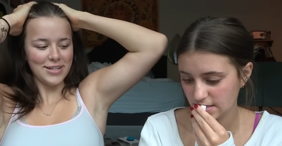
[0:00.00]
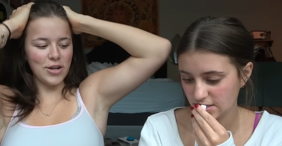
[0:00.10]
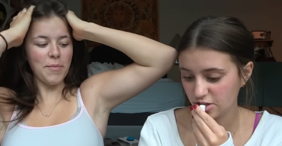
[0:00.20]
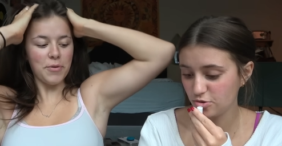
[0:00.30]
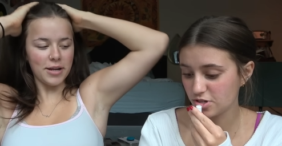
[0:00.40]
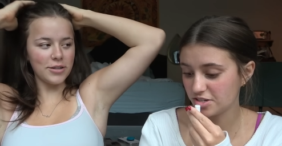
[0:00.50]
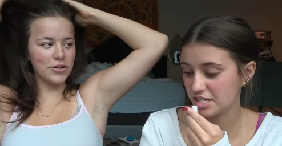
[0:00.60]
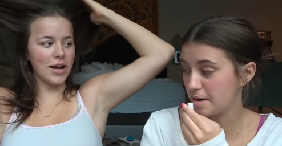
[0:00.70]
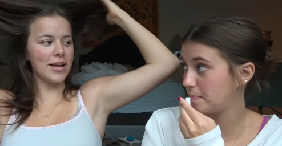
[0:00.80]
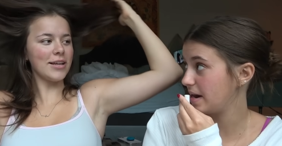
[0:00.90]
Speaker 1: You can use on
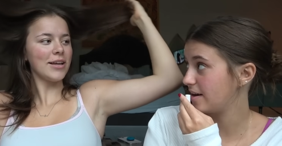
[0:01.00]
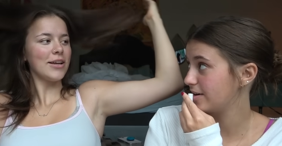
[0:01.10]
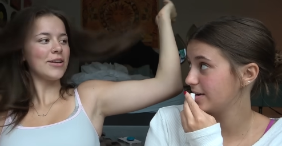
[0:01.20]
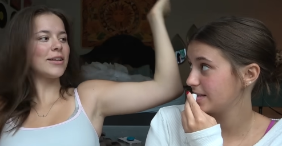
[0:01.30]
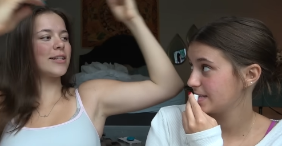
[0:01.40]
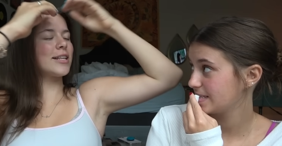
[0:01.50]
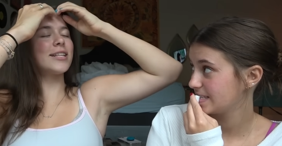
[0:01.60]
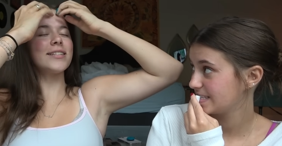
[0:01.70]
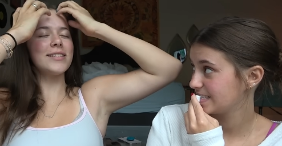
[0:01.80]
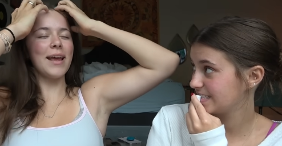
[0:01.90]
damp hair.
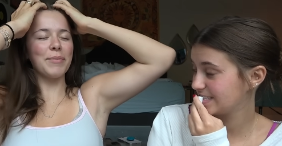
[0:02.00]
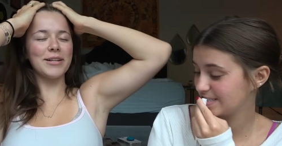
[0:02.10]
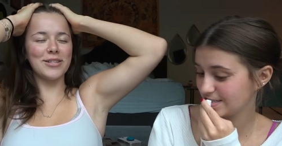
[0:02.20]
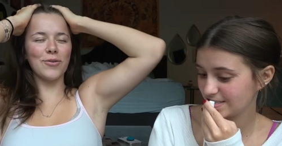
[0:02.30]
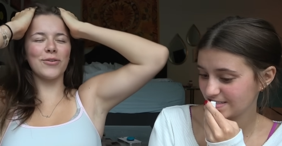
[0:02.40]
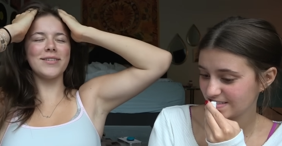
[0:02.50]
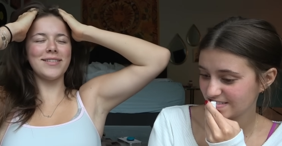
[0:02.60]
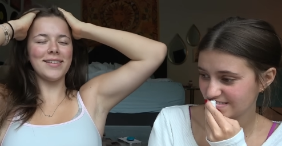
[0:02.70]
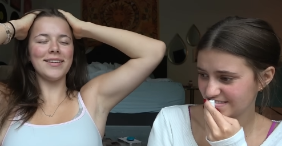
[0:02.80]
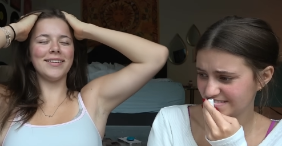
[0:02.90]
This is damp because it's so
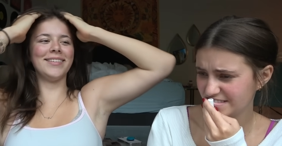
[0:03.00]
greasy.